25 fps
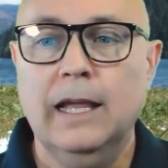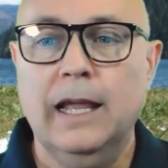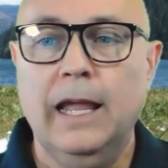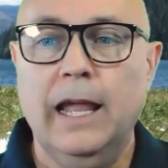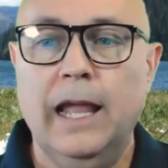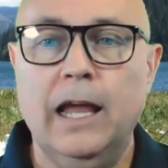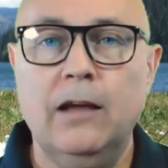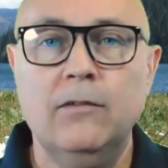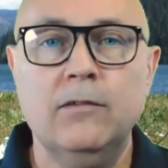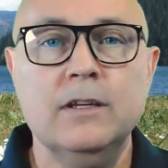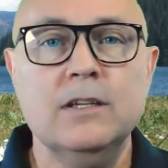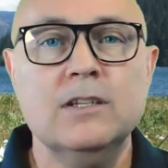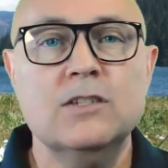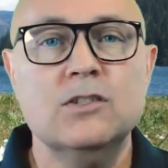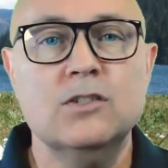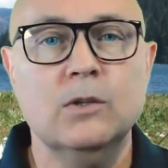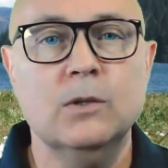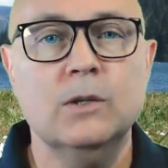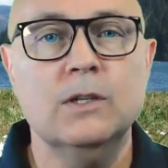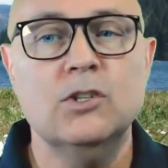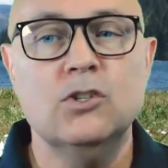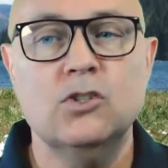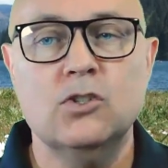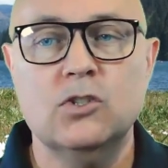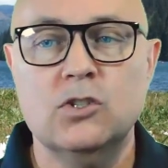Having
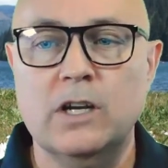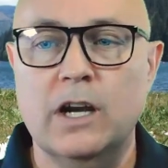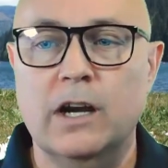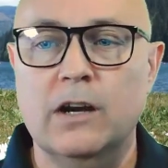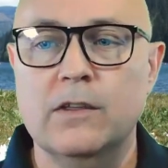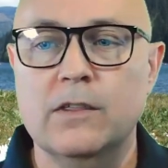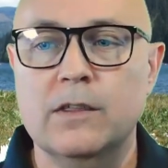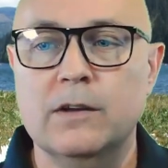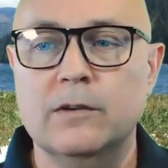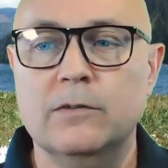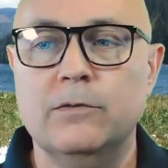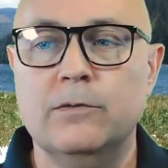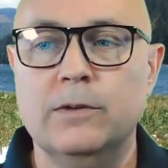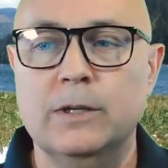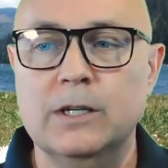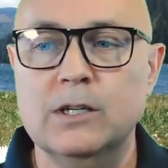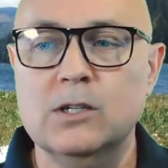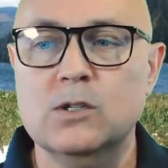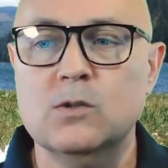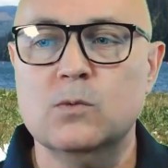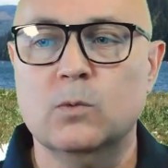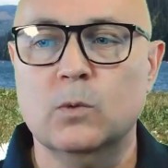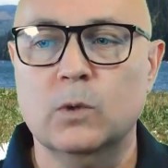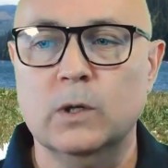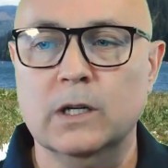students share their
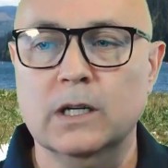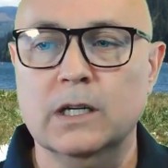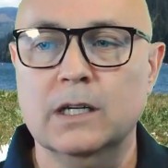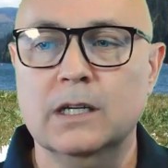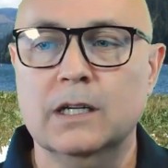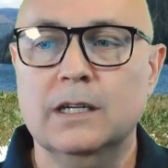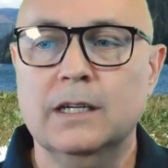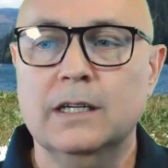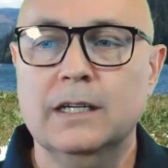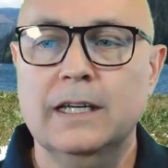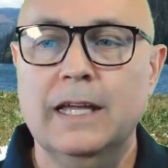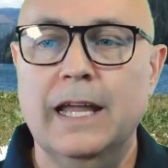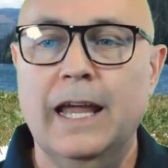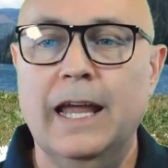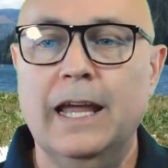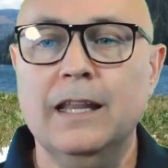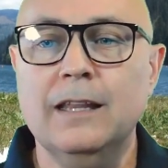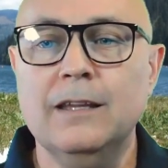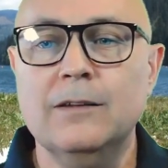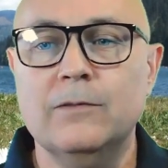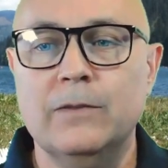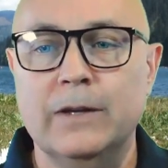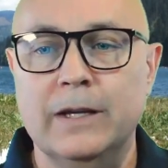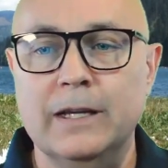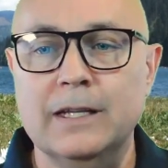finished work
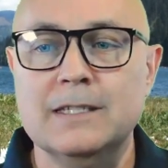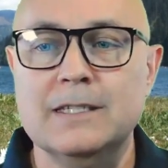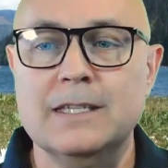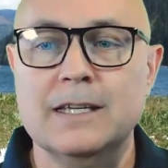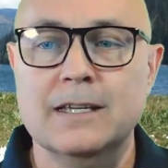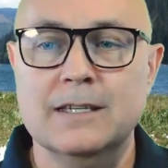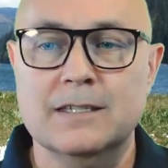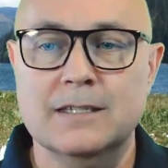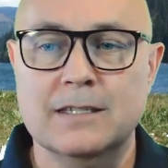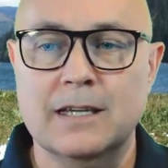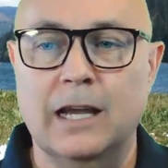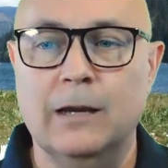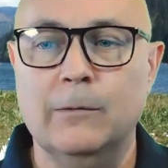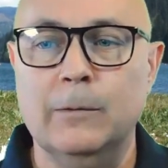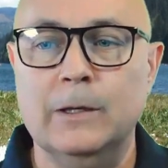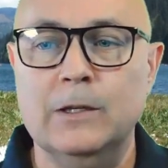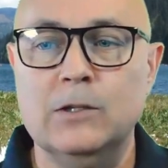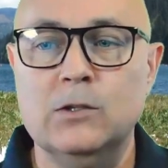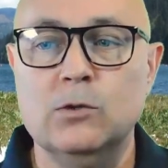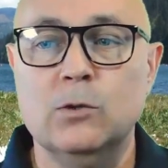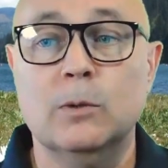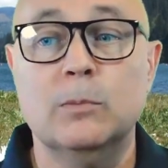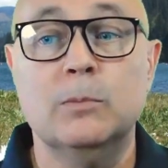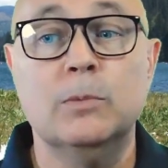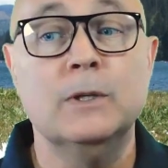elevates the assignment
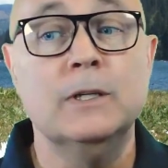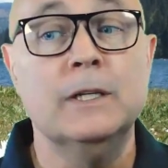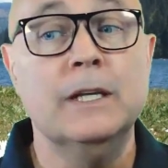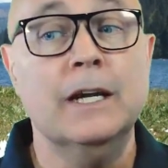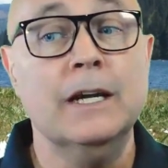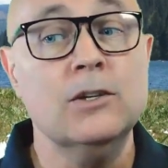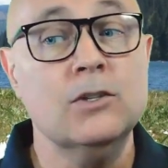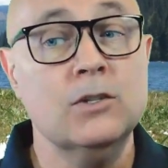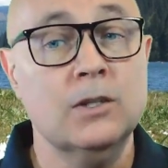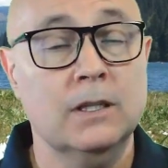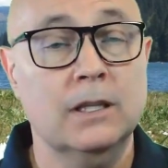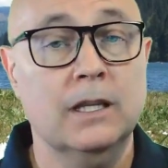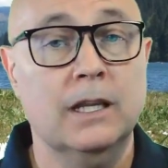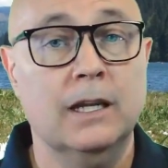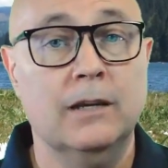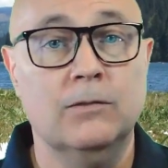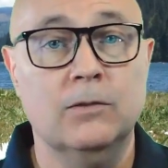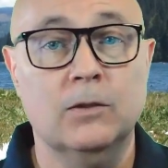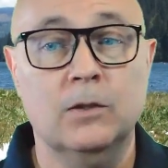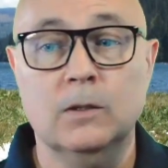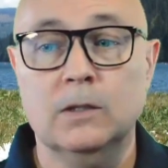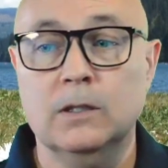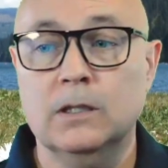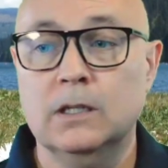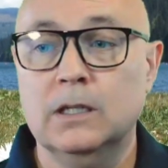to a production
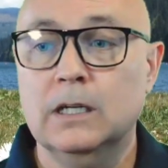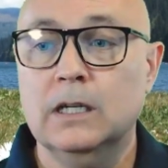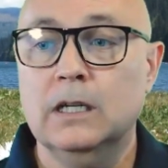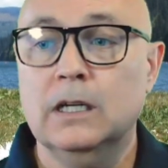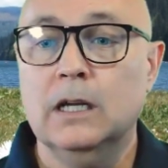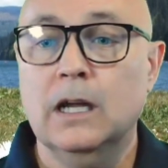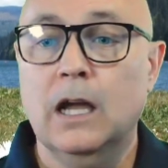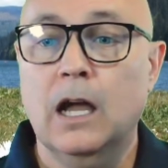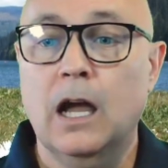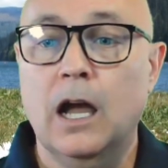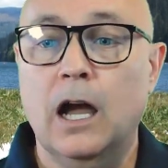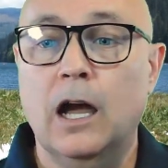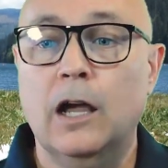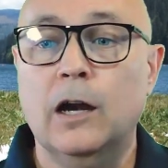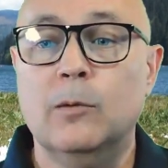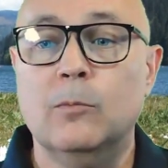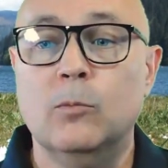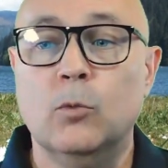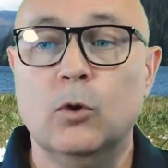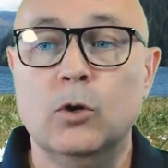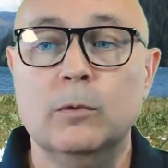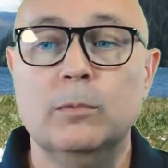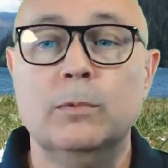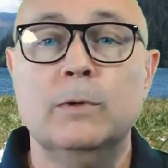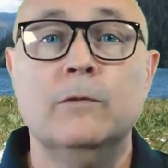level on a
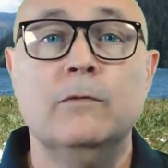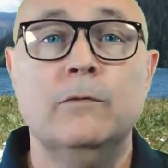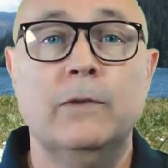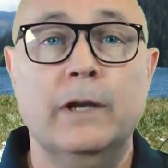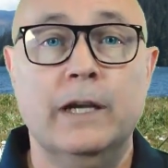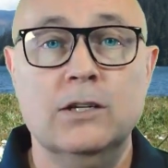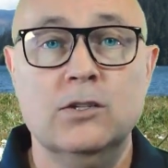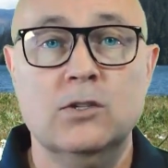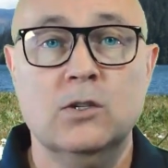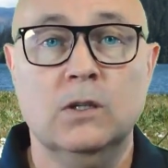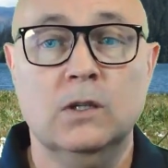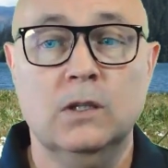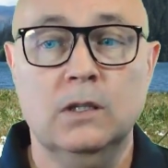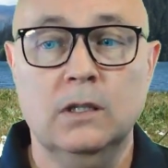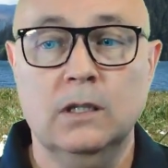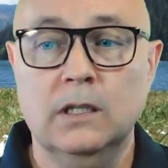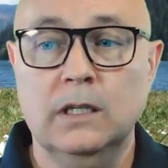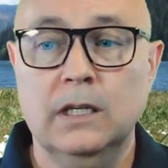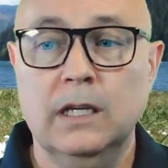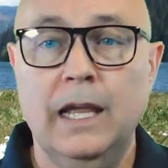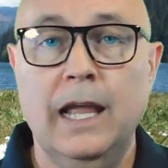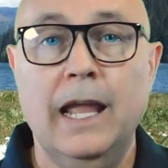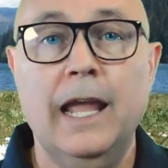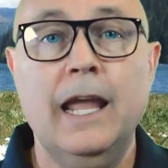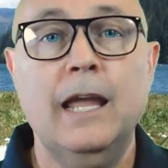more professional
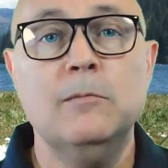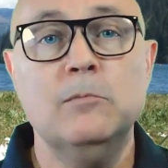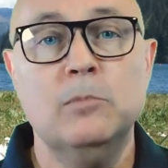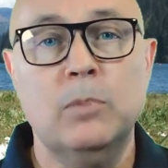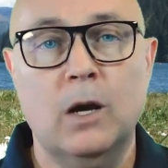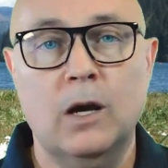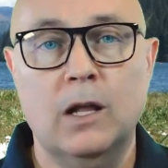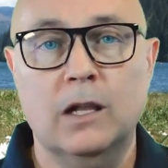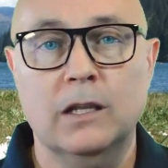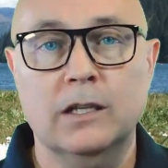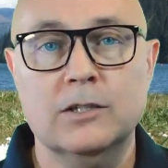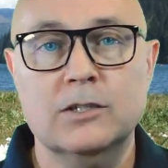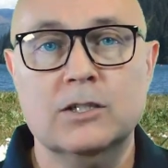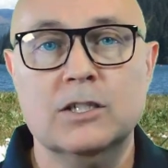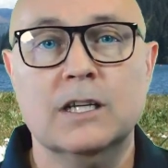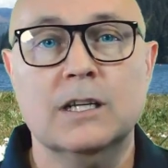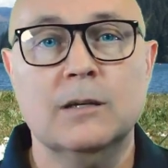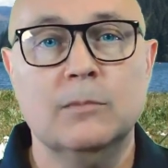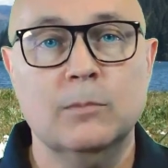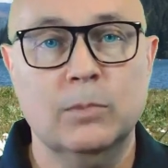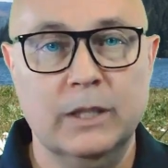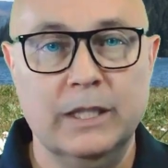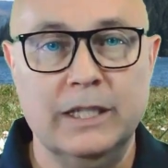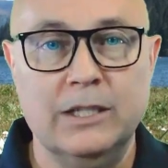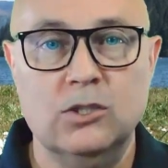and polished
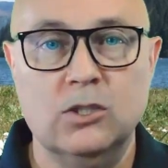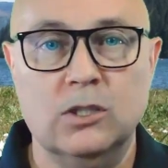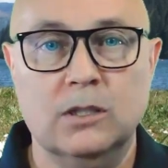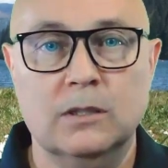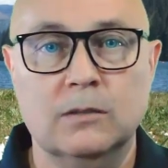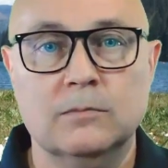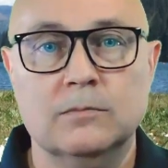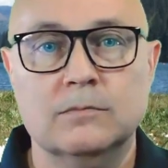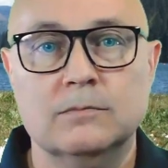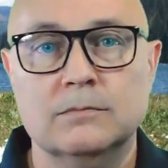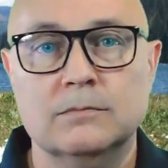completion.